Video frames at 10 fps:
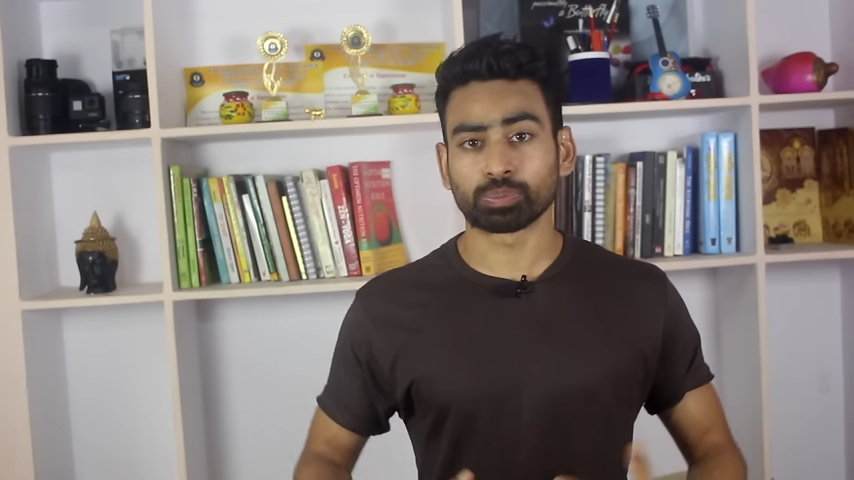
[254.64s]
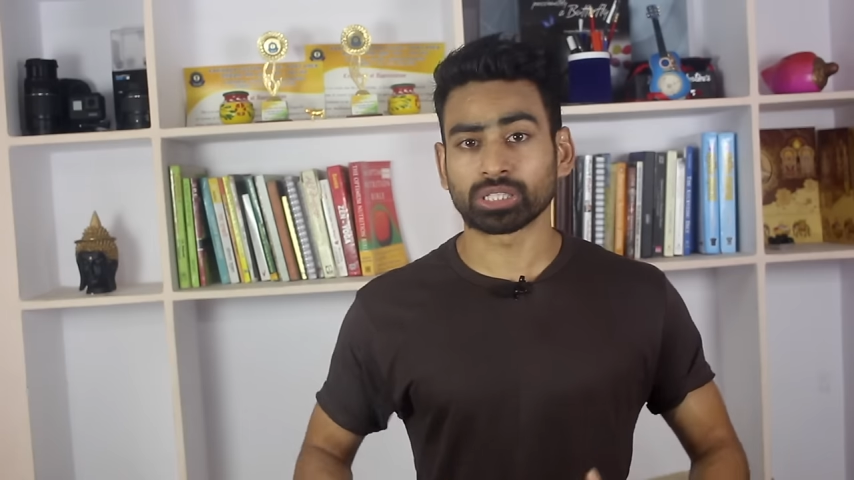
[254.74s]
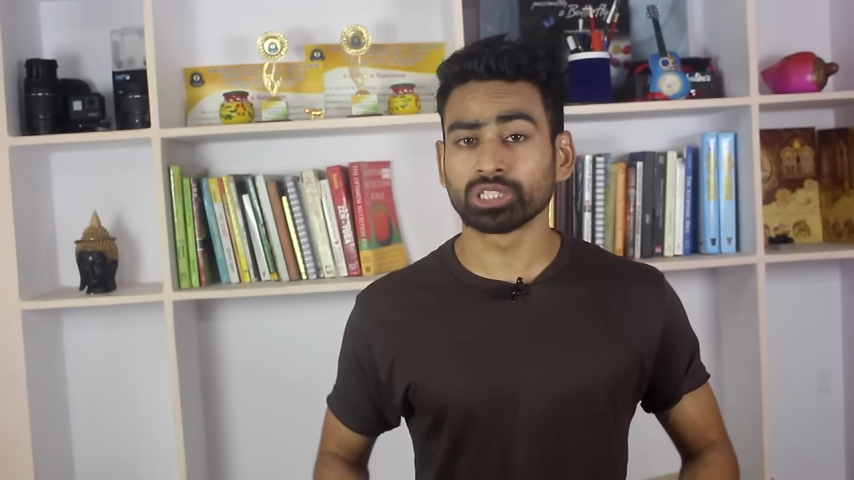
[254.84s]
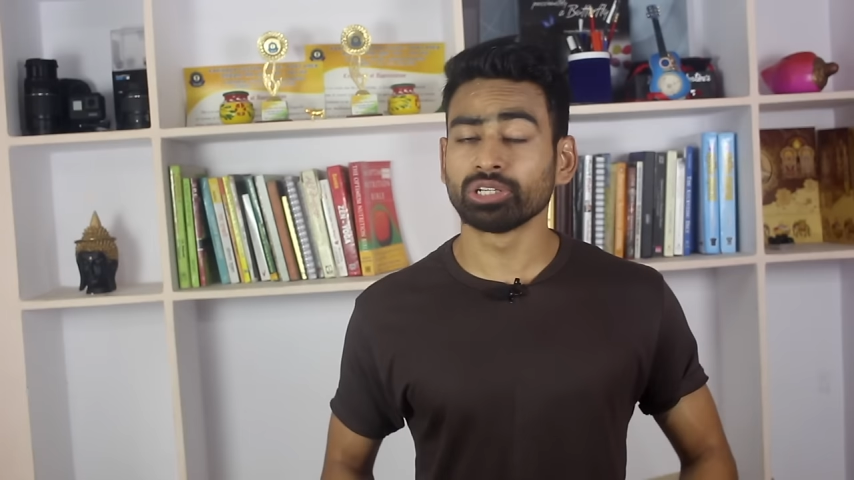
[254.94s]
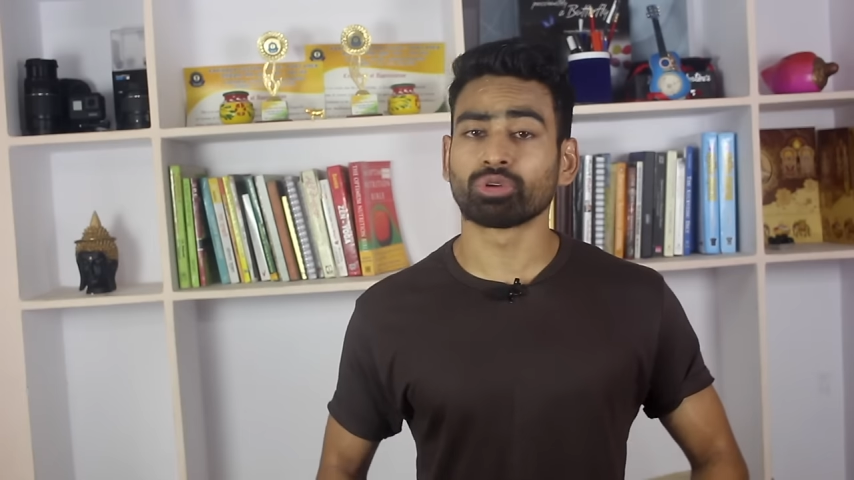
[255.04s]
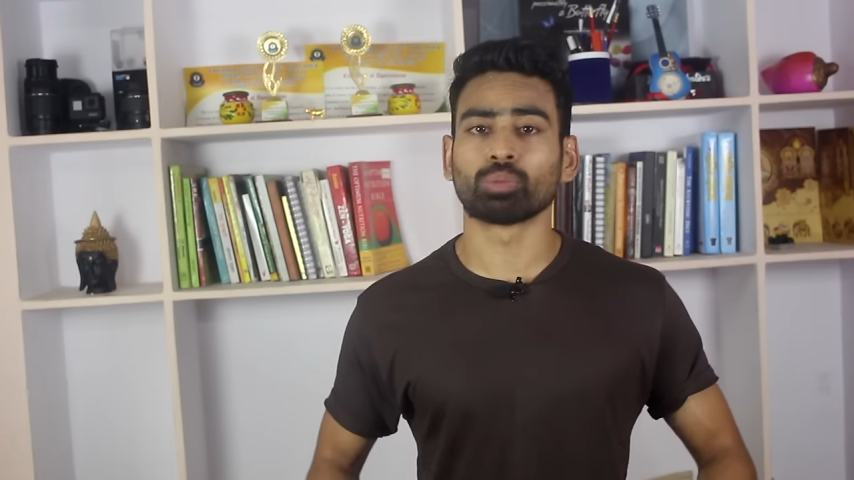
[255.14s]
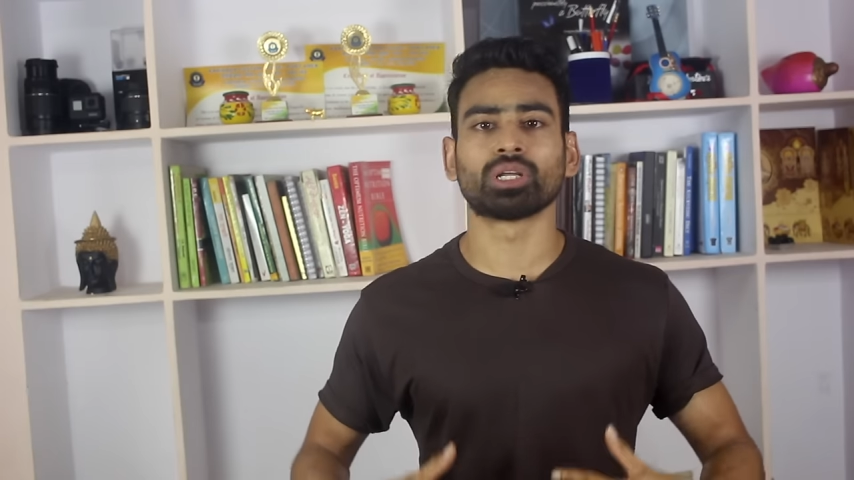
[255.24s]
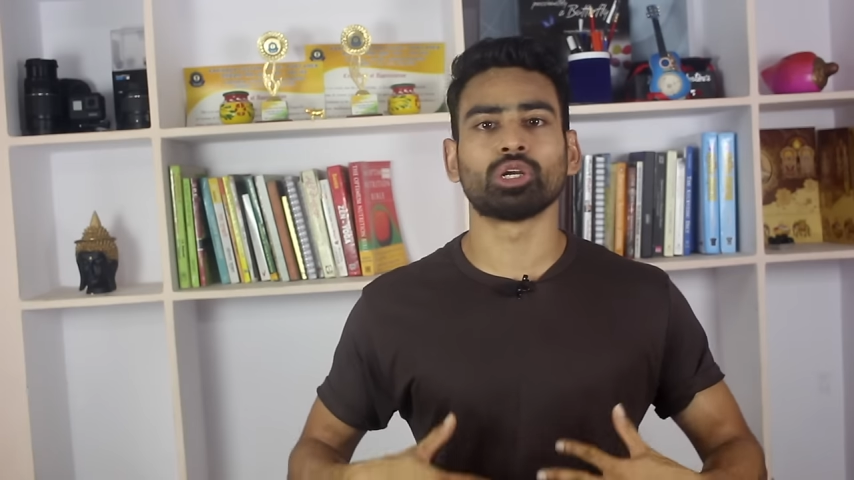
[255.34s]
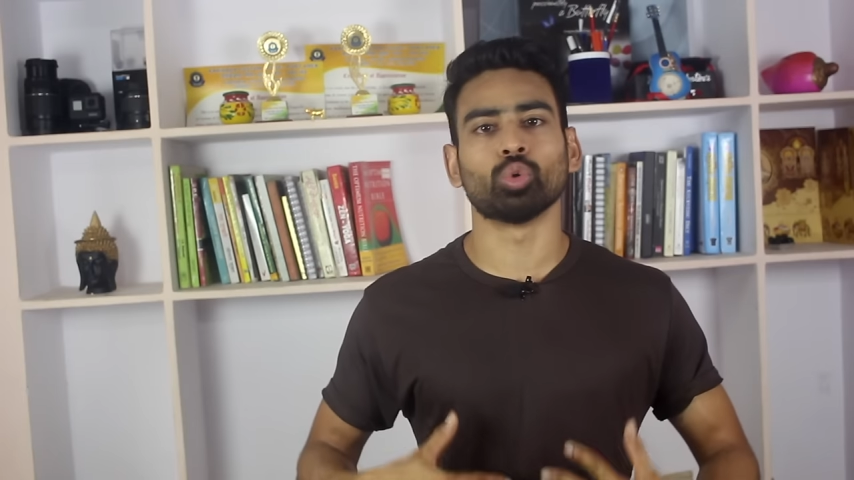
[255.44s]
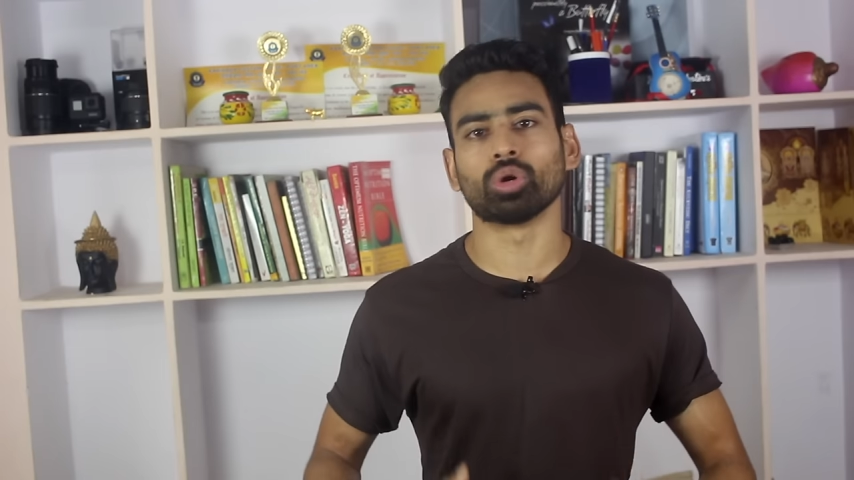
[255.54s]
especially
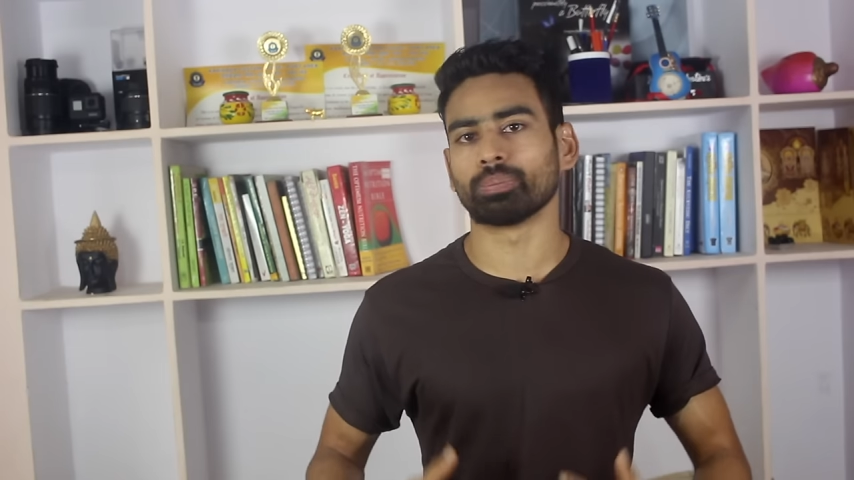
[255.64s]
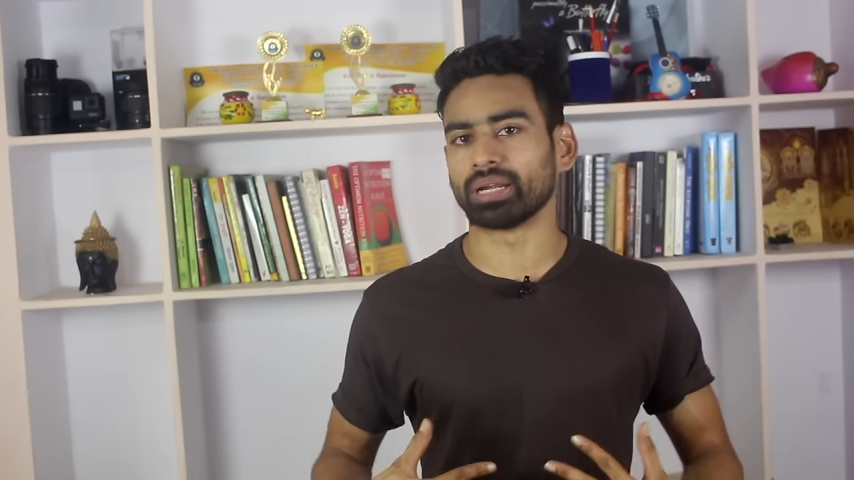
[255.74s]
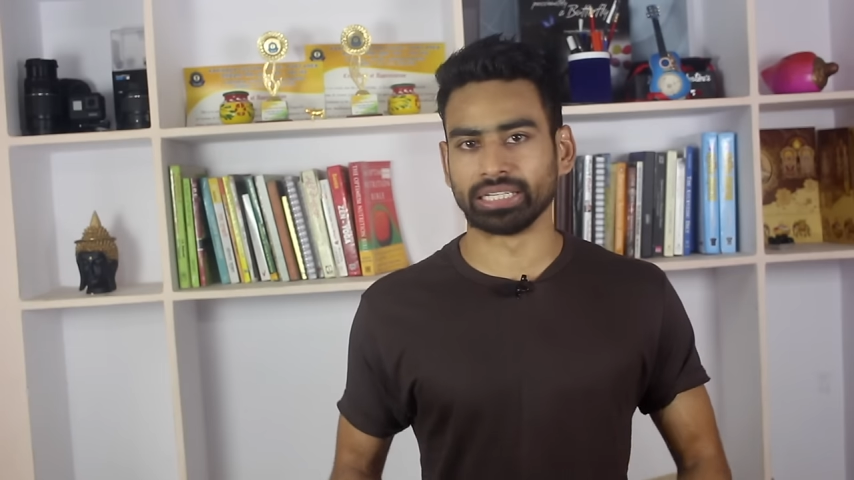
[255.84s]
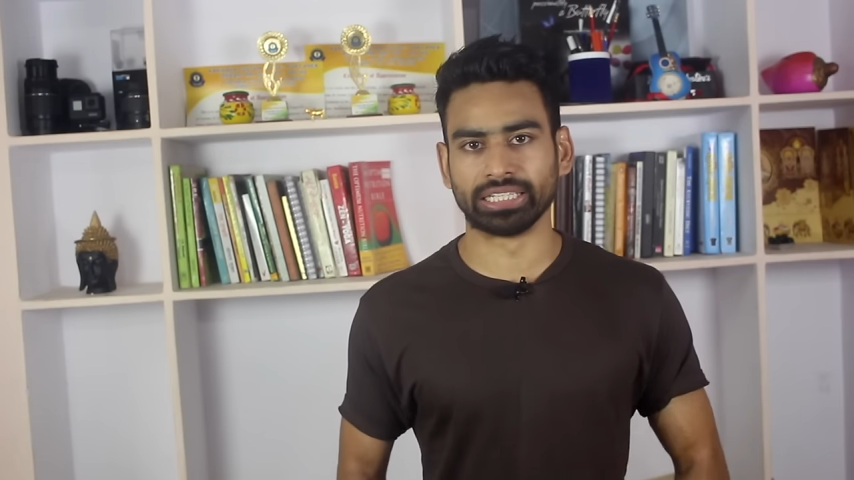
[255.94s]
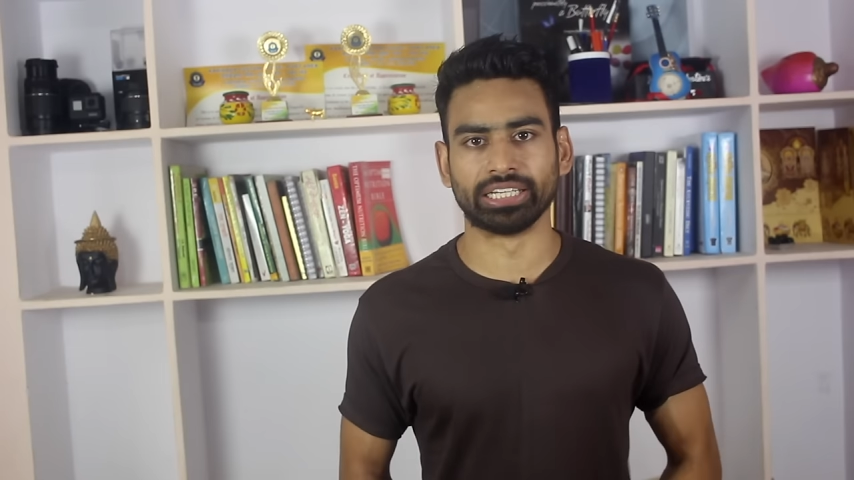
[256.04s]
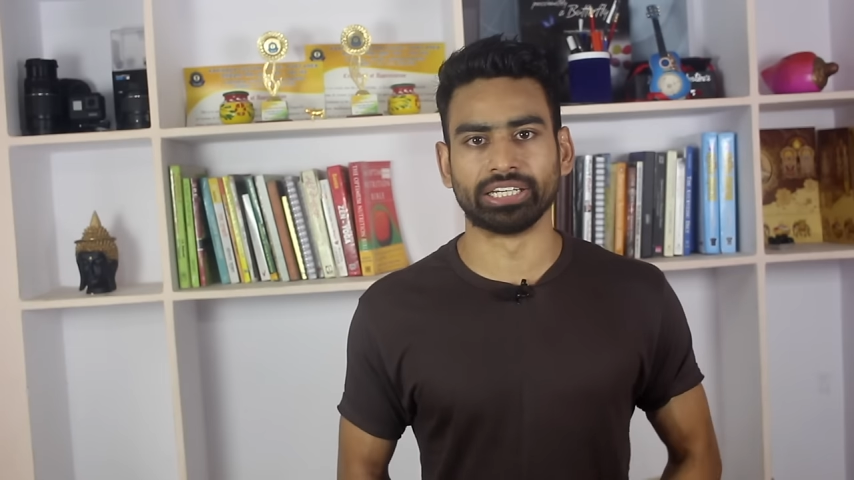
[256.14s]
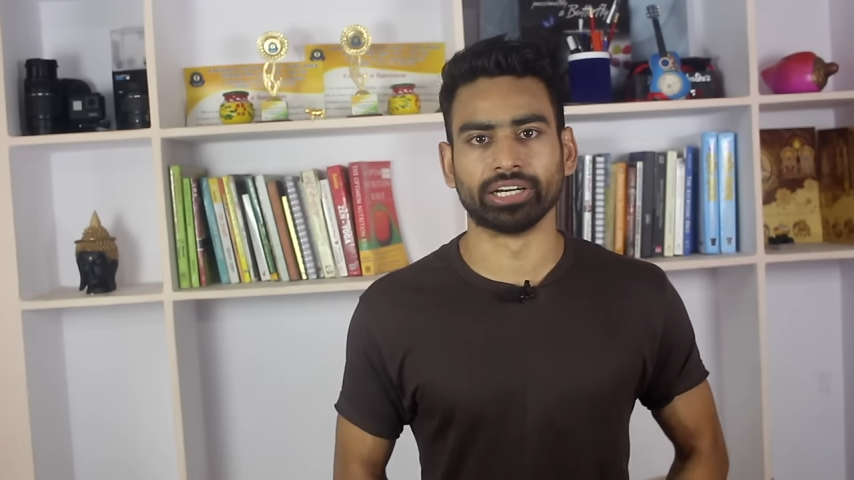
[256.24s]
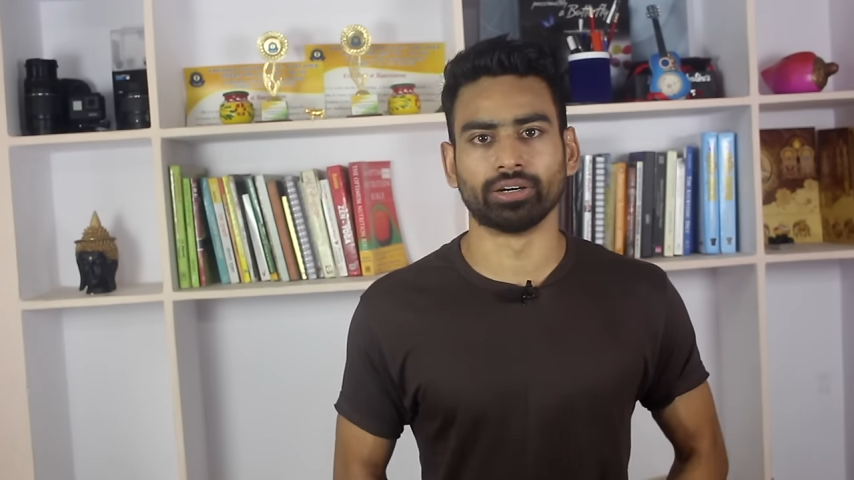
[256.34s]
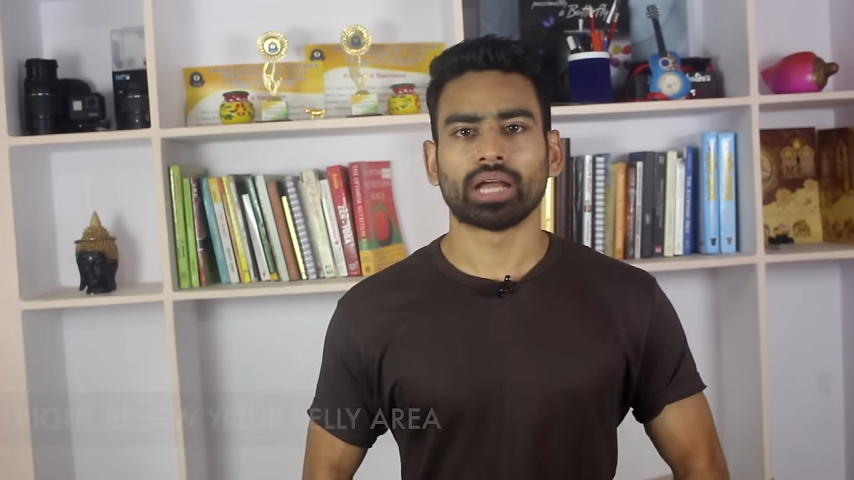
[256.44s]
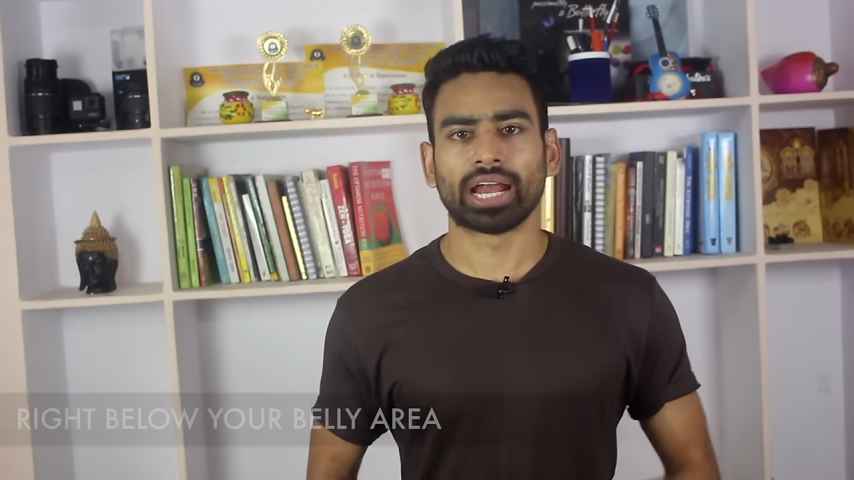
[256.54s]
from the lower belly area.